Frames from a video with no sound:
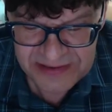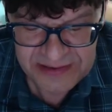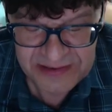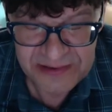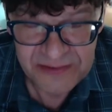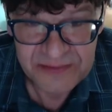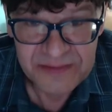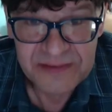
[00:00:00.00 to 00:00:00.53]
you
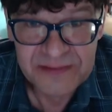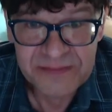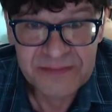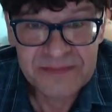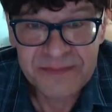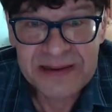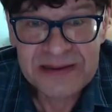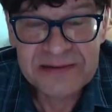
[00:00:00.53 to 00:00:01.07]
know,
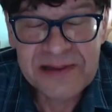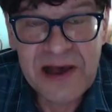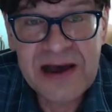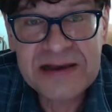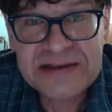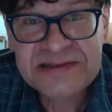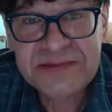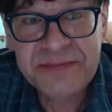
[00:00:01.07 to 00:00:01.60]
a big
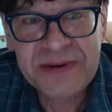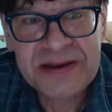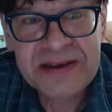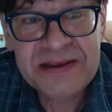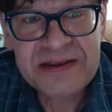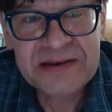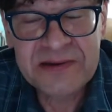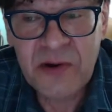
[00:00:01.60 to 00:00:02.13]
loss
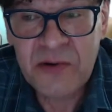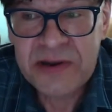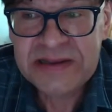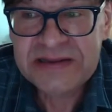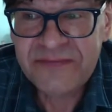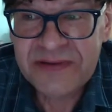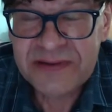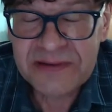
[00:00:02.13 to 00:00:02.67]
by
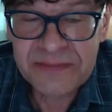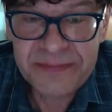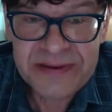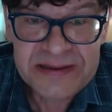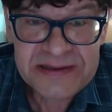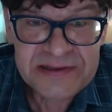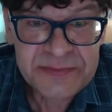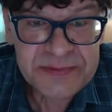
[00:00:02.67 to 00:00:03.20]
going to the Philippines.